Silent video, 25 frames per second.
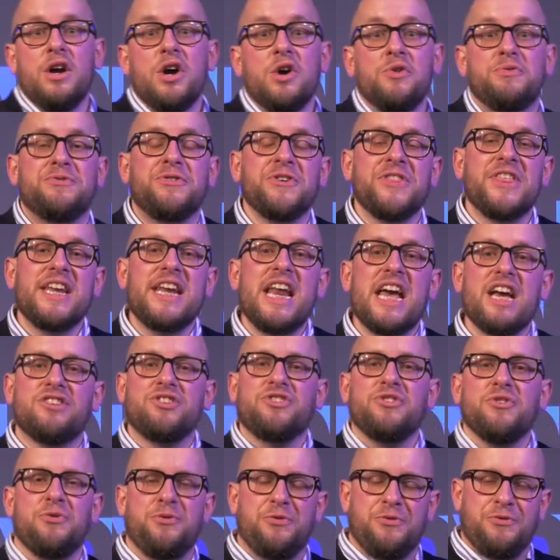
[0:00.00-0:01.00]
for the
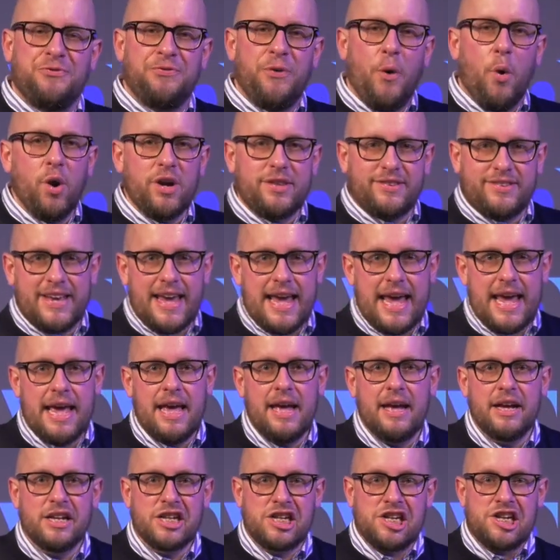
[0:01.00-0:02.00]
next
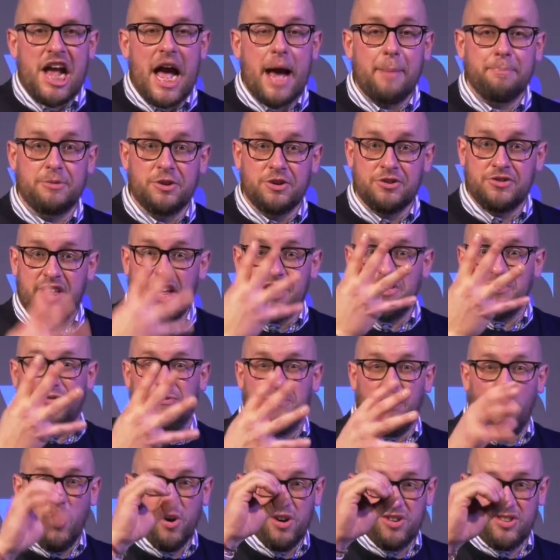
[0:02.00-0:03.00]
40 chapters, that's
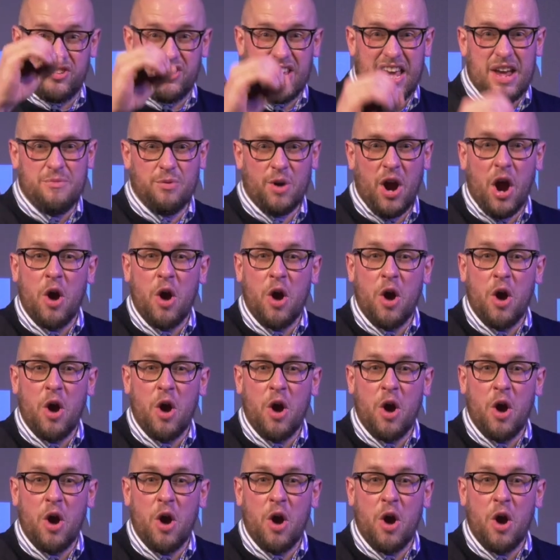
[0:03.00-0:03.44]
40